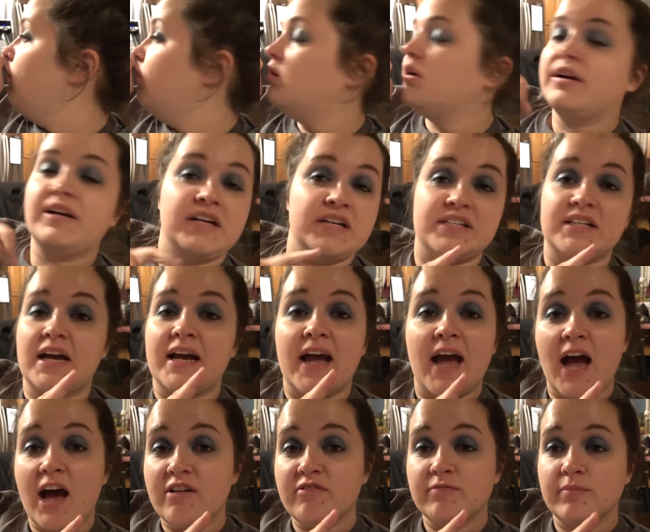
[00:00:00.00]
because I
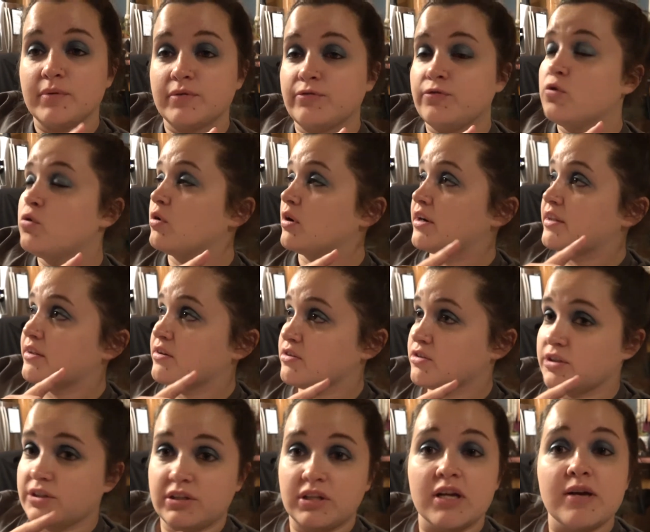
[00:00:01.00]
have before,
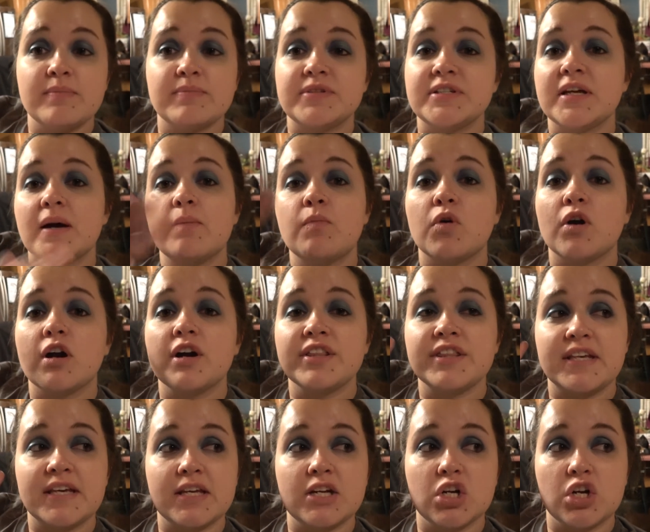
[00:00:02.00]
there's clips somewhere on
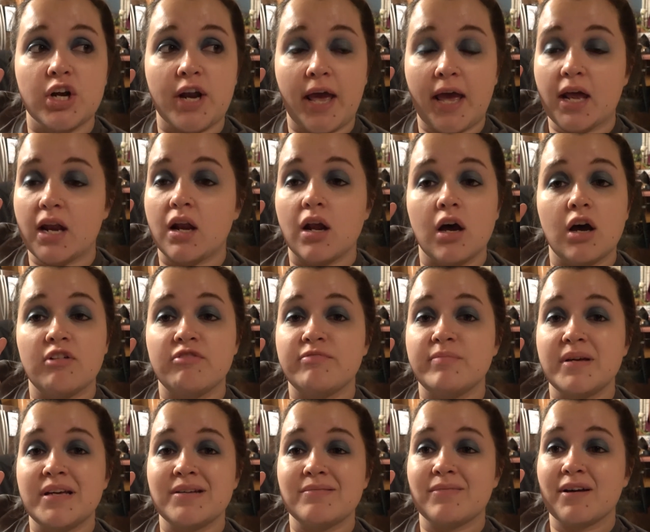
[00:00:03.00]
the internet of
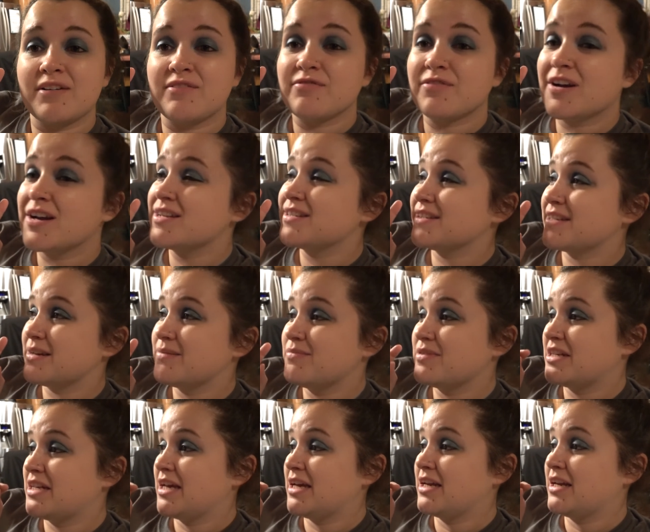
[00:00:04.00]
me and my friends
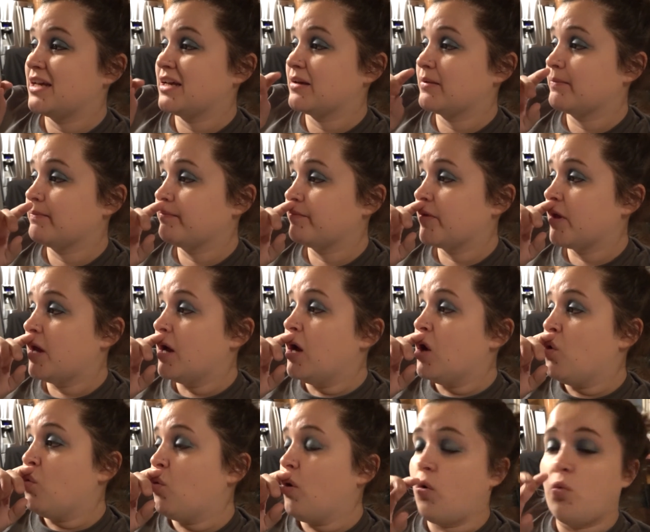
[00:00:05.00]
imitating
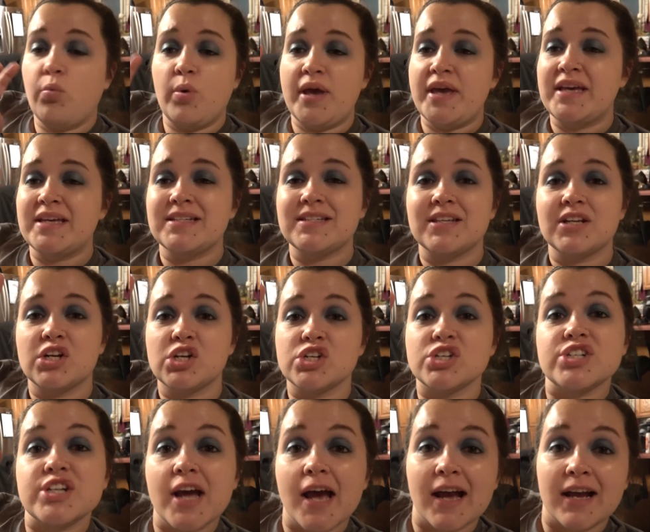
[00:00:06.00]
what we consider
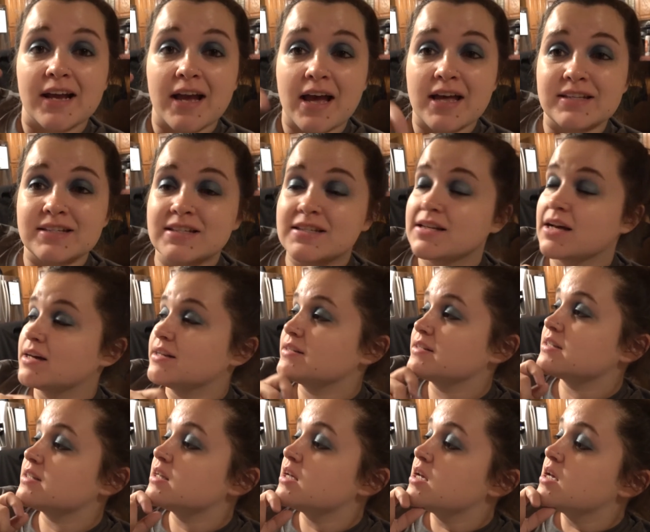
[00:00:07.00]
Jackass
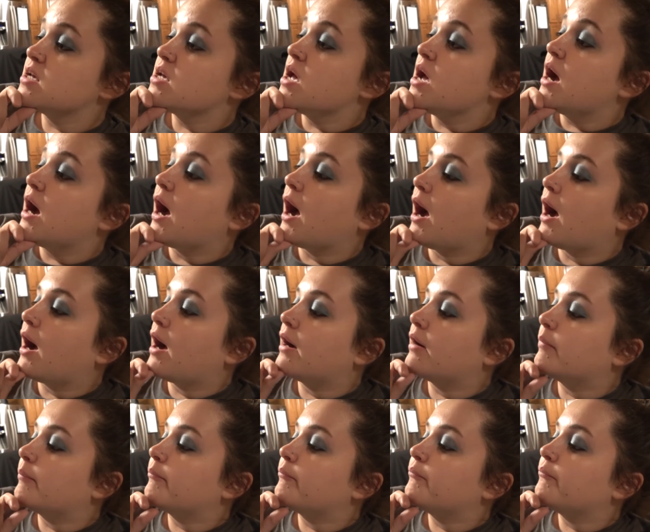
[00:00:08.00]
stunts,
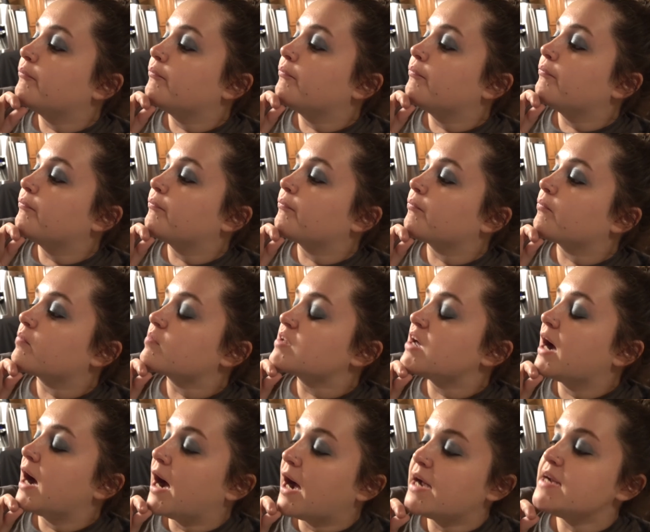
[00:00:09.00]

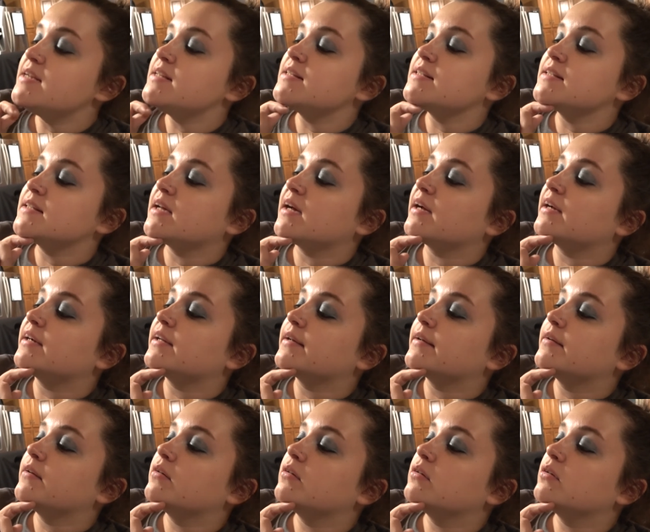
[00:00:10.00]
I
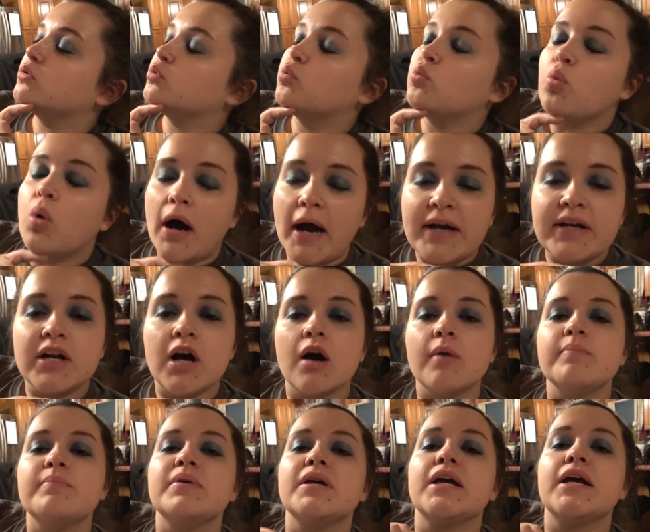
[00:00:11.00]
decided, why
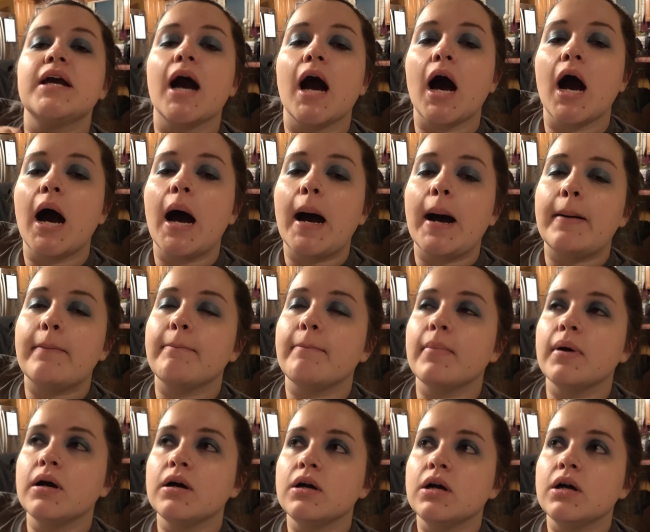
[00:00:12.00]
not become